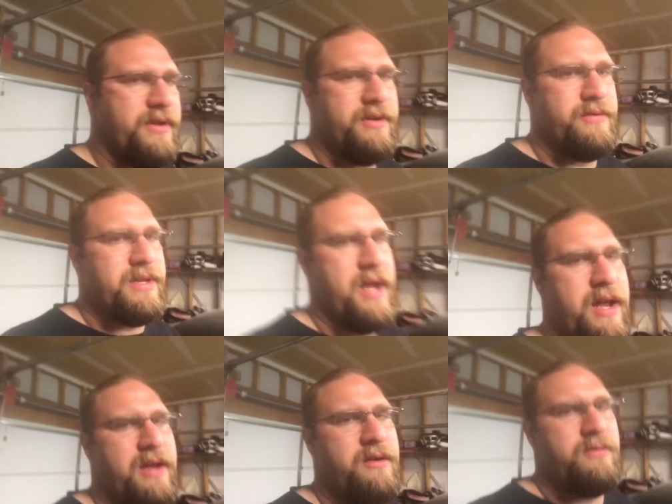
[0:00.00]
the new
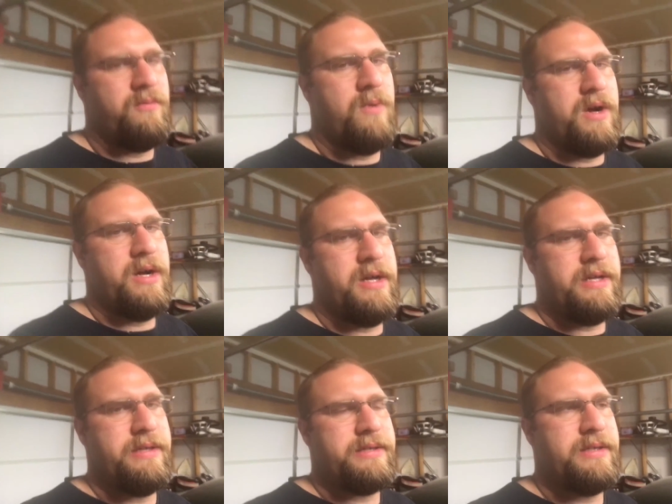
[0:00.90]
tank
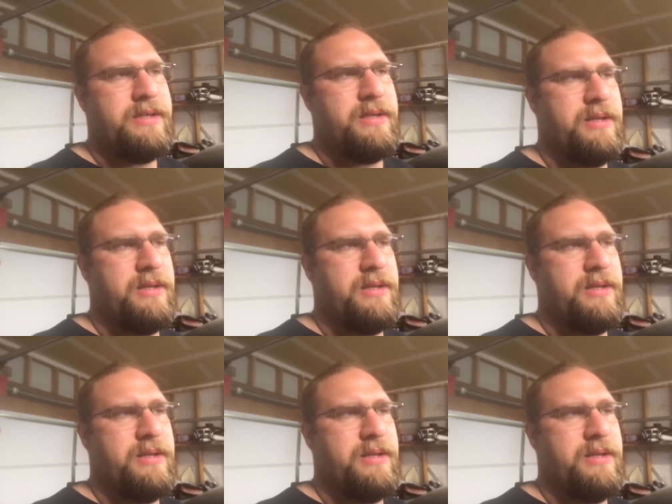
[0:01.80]
was